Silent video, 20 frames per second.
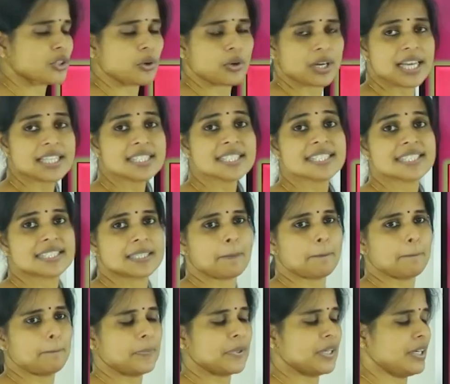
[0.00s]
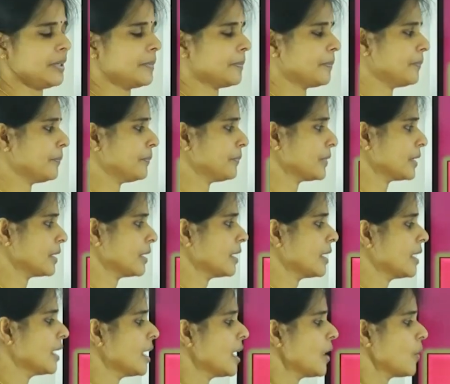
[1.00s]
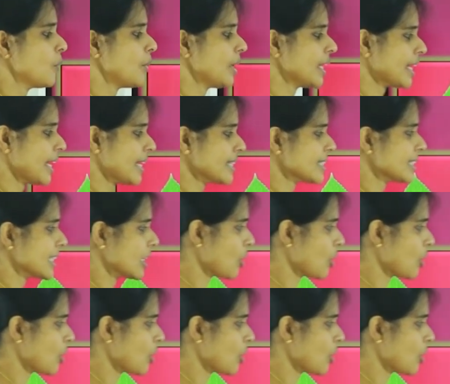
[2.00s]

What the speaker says: known as simple, whereas the